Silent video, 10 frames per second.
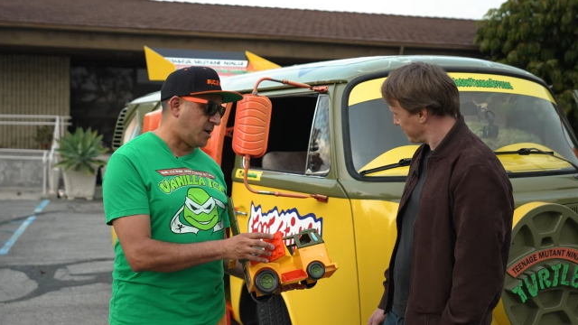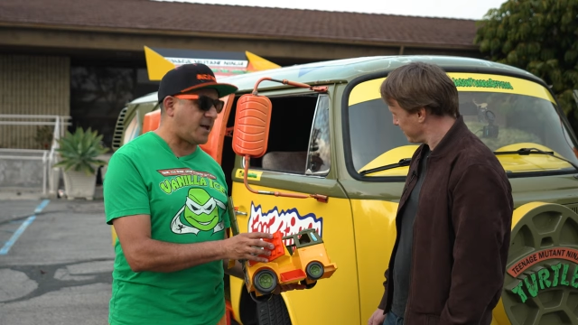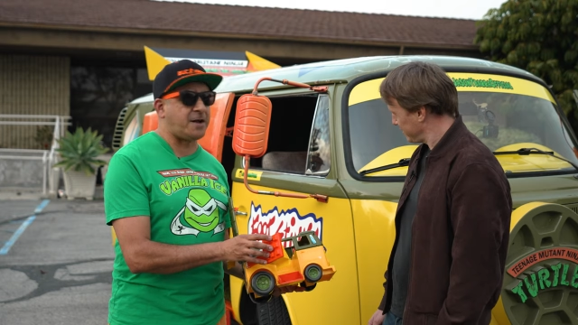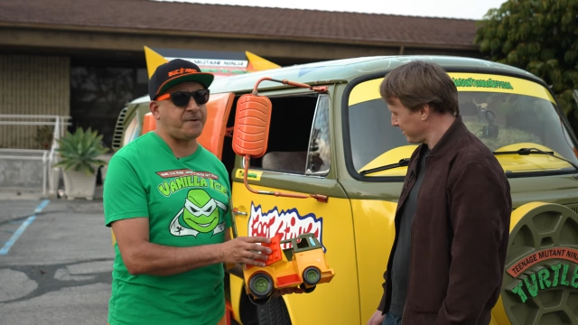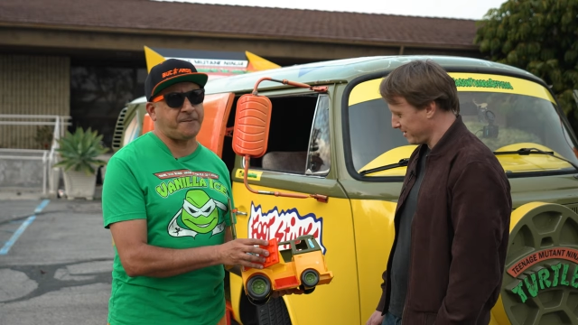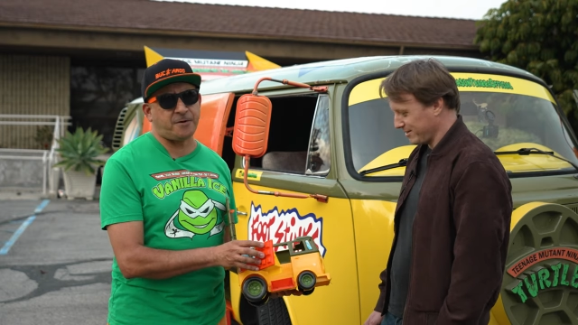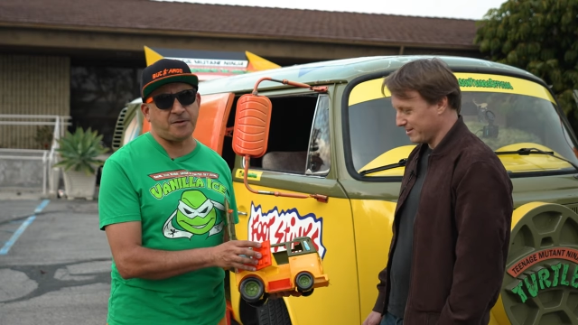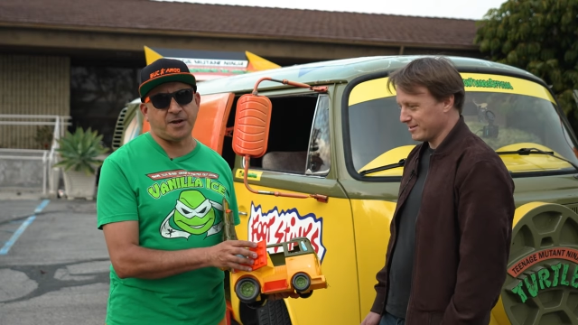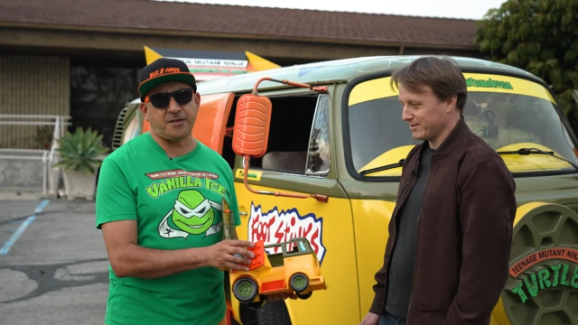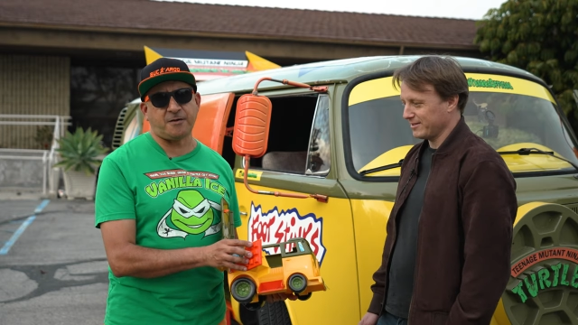Speaker 1: A lot of
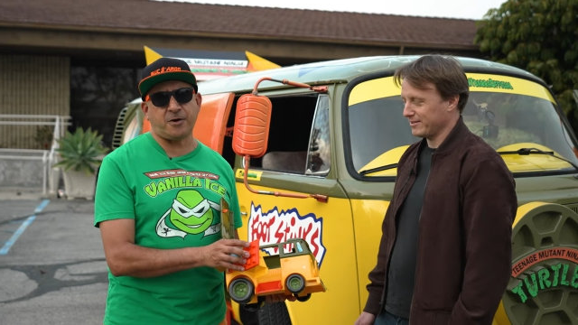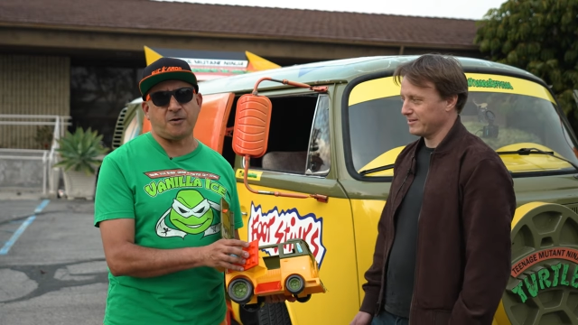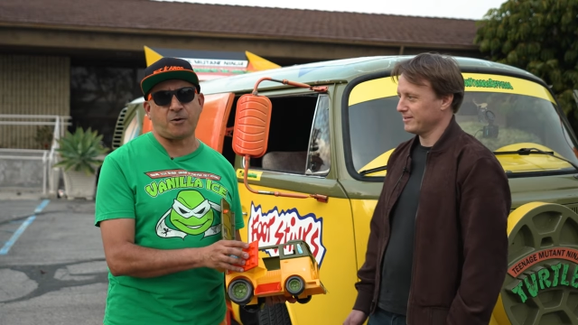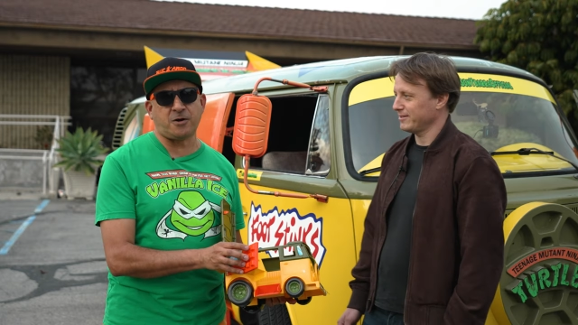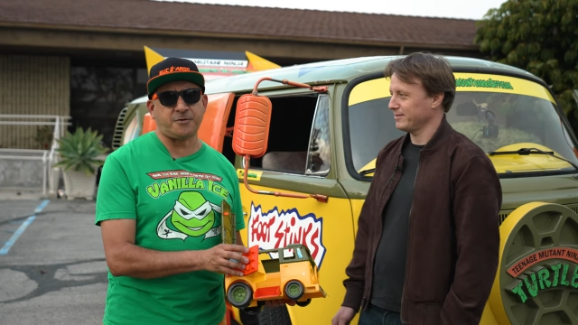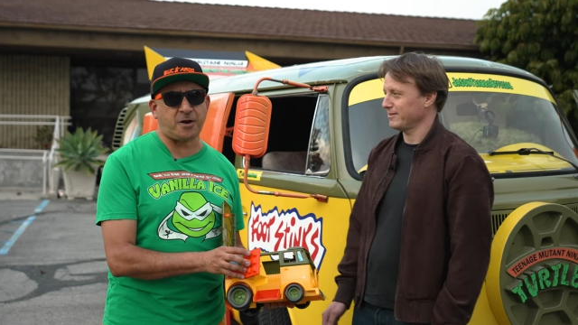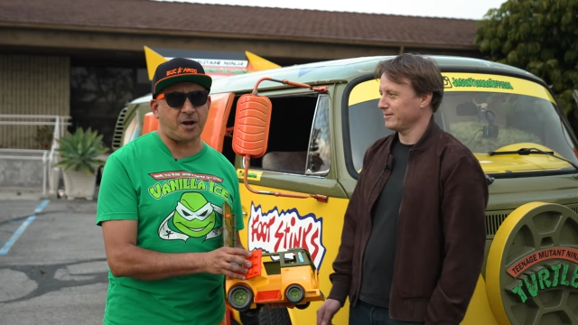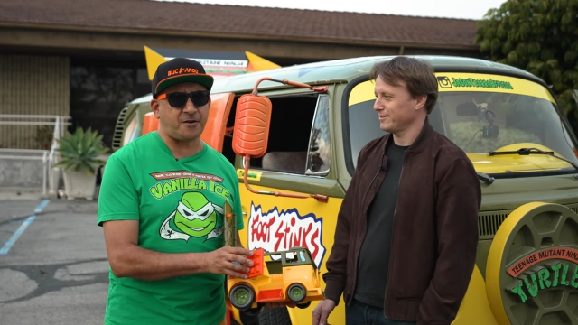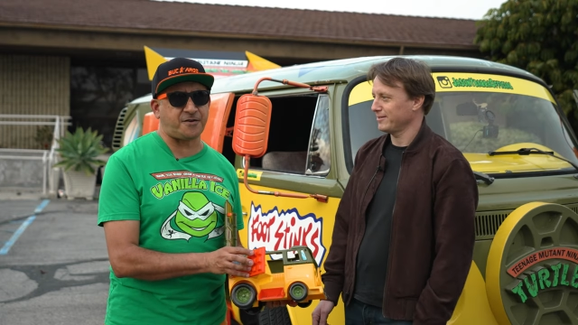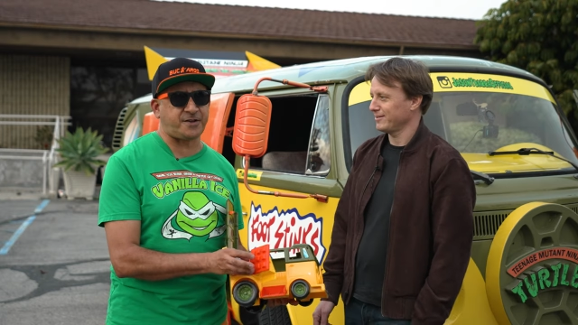people in the real world do
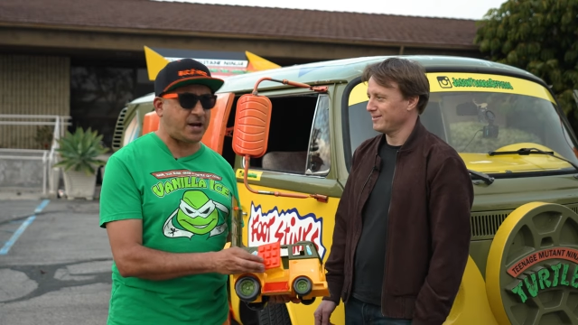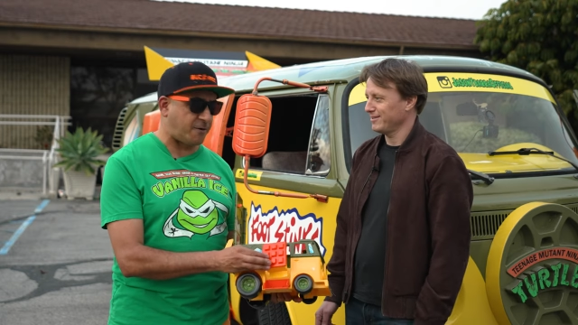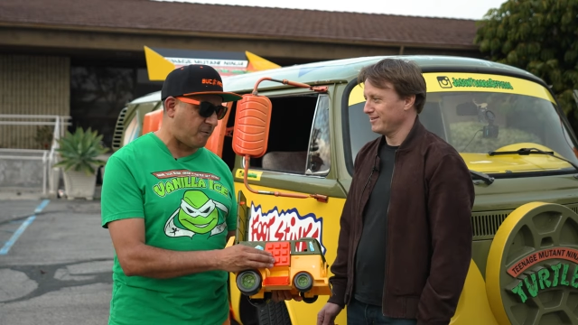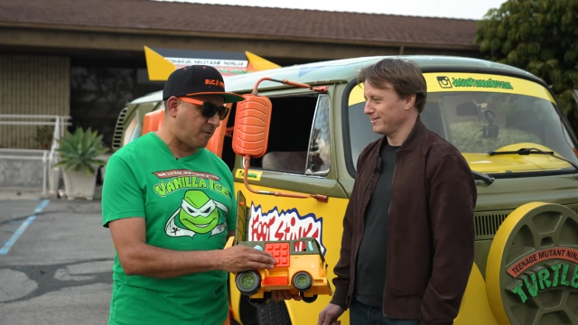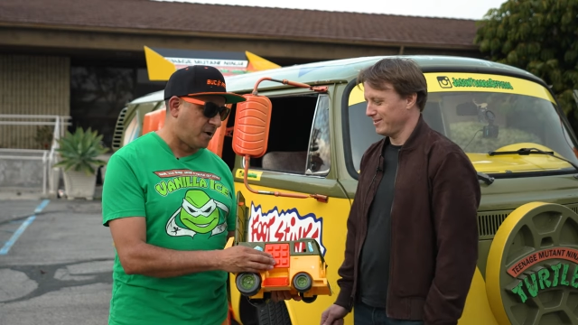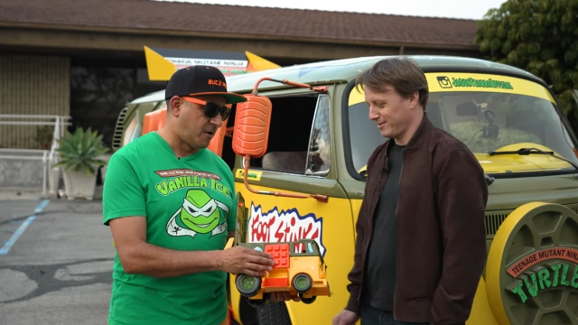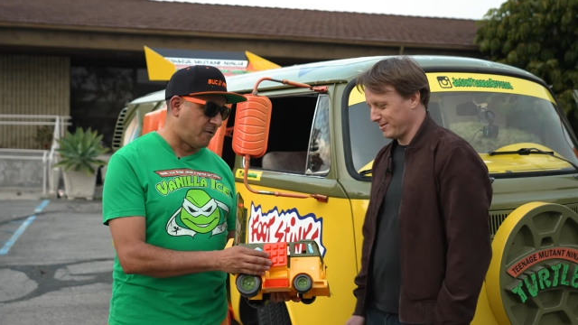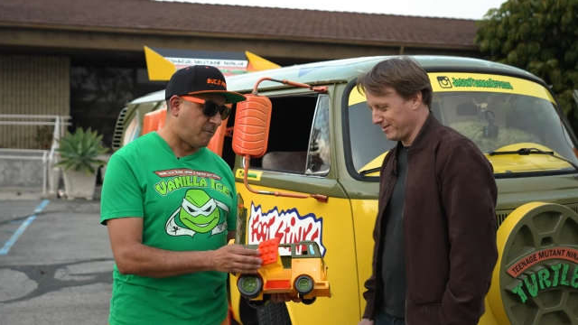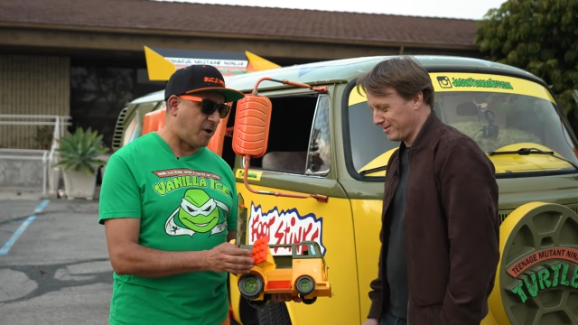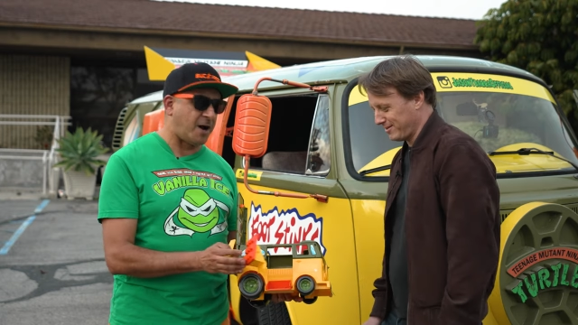not understand
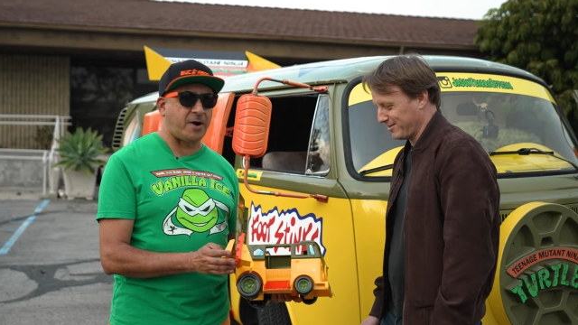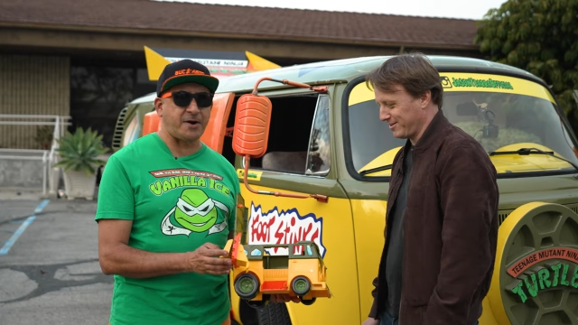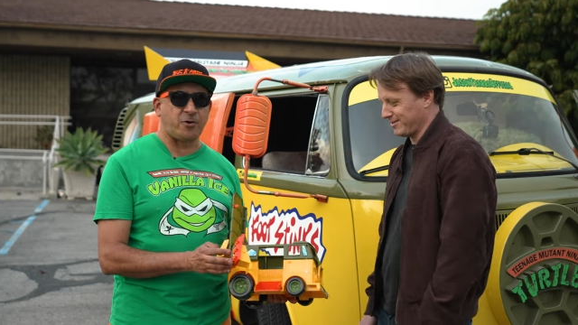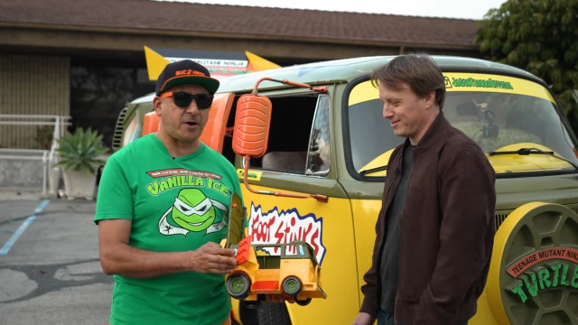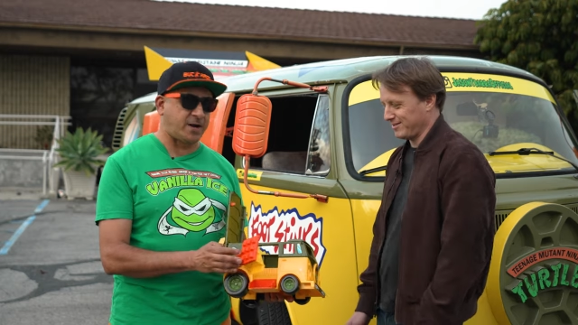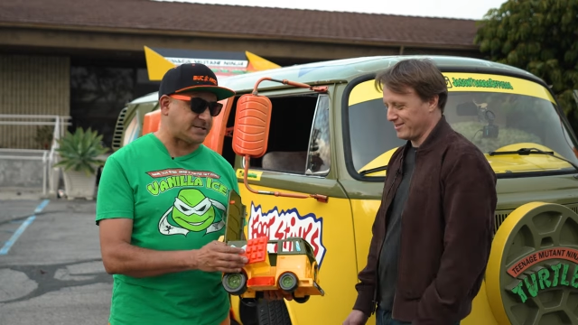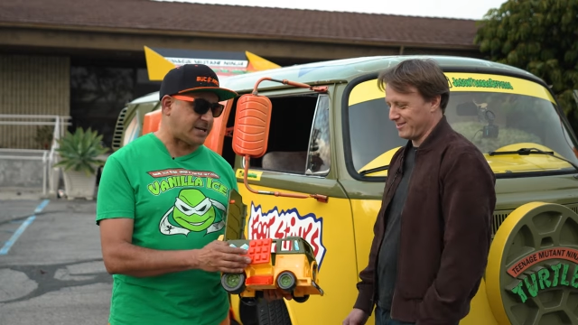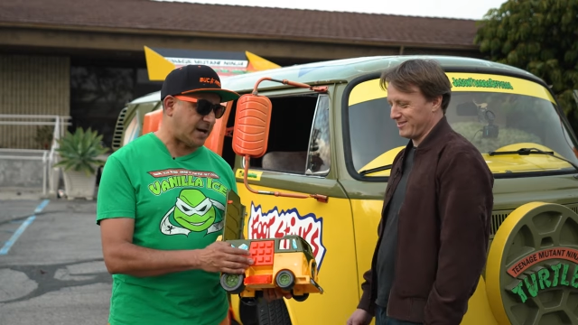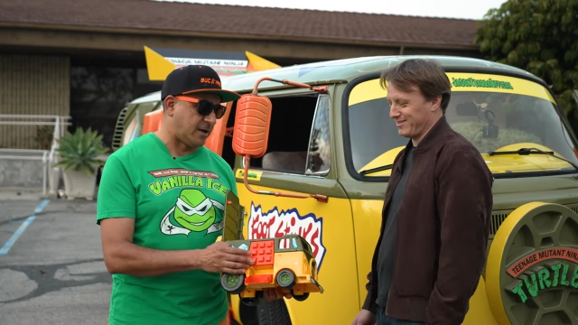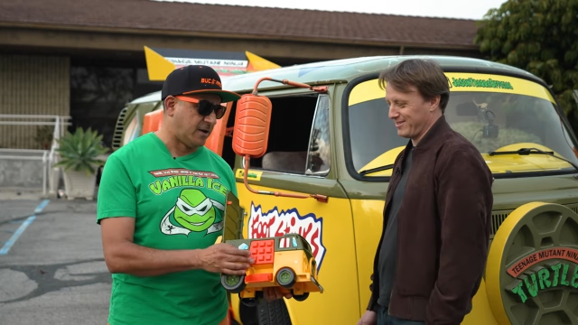why my door does
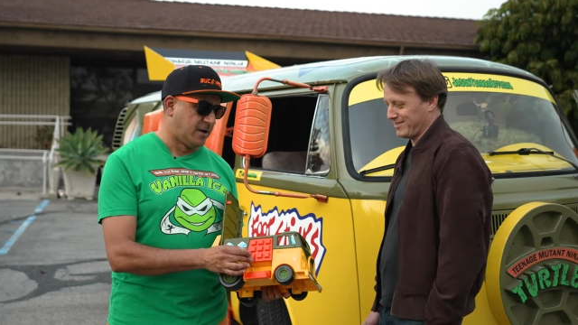that.